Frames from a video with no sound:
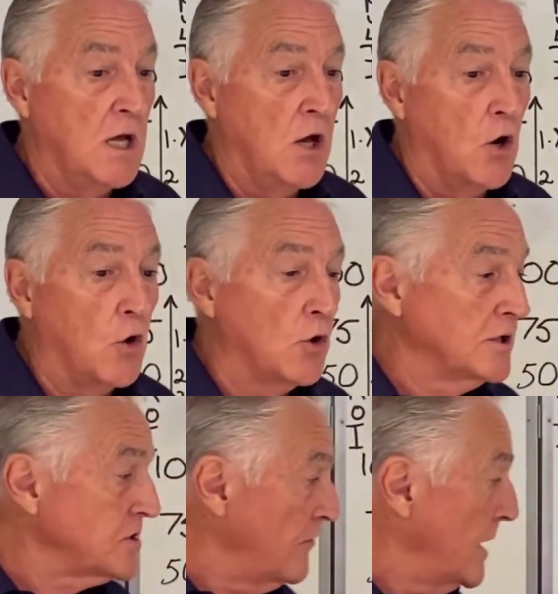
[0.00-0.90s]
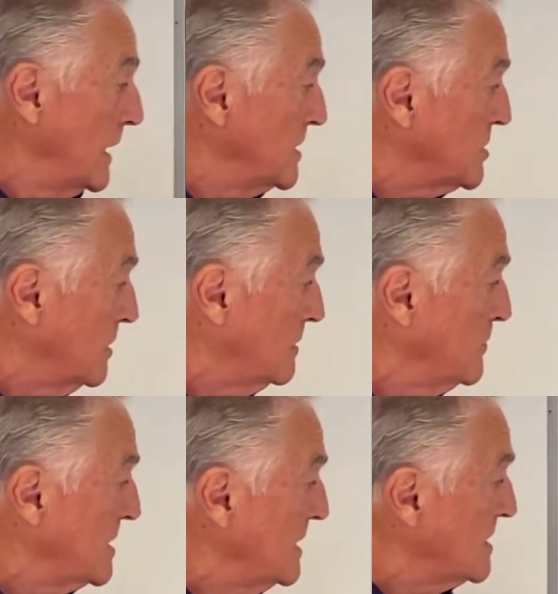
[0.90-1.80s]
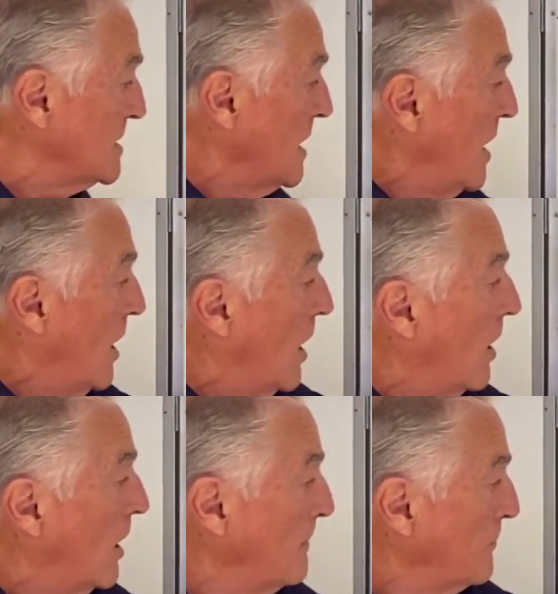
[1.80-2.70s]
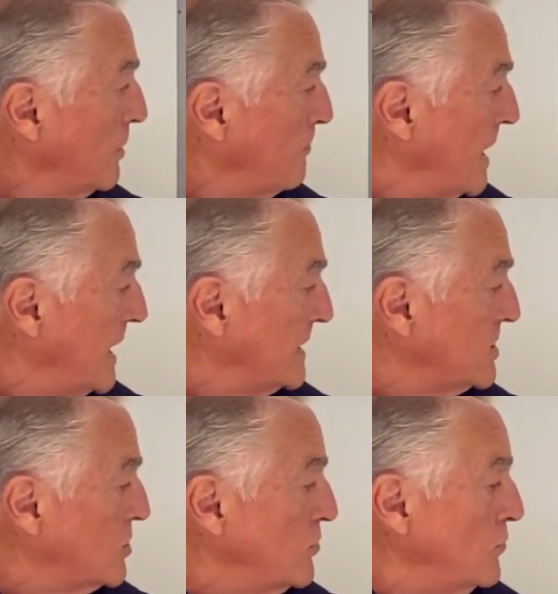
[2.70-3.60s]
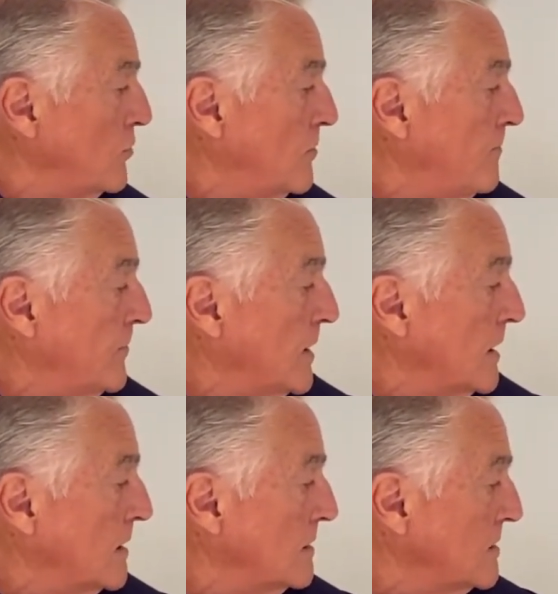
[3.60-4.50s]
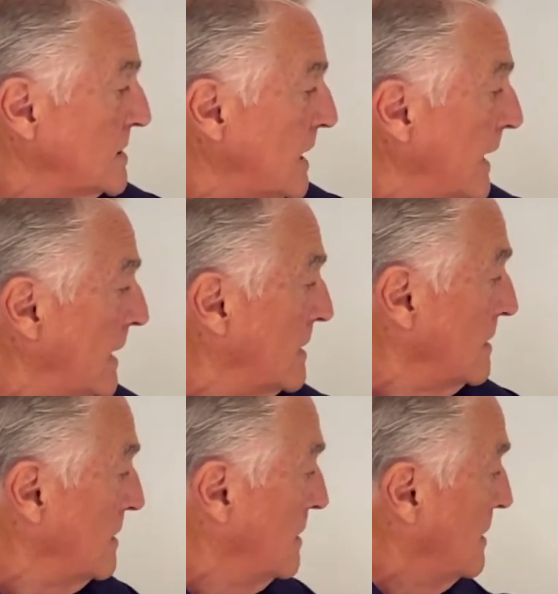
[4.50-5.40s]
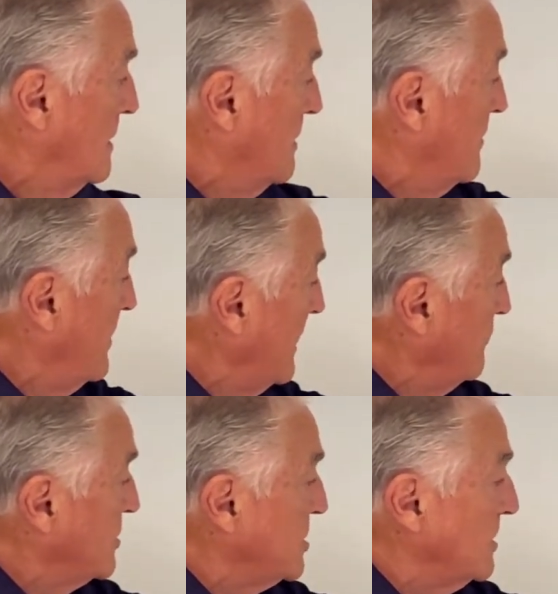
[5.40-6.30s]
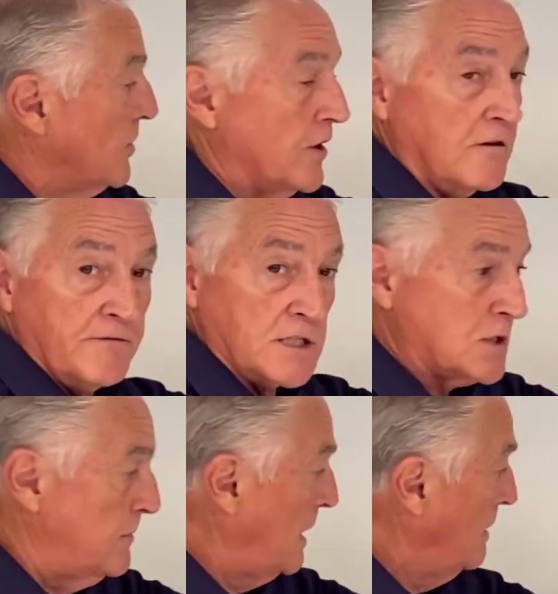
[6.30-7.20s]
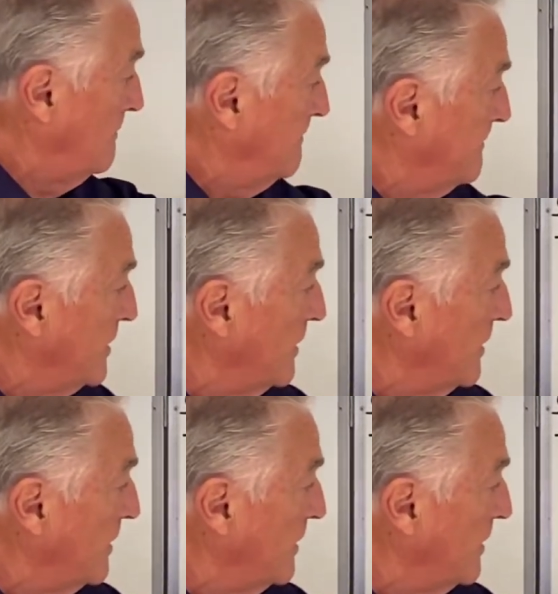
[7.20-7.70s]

all the surrounding circumstances. I'm prepared to take that return on investment for that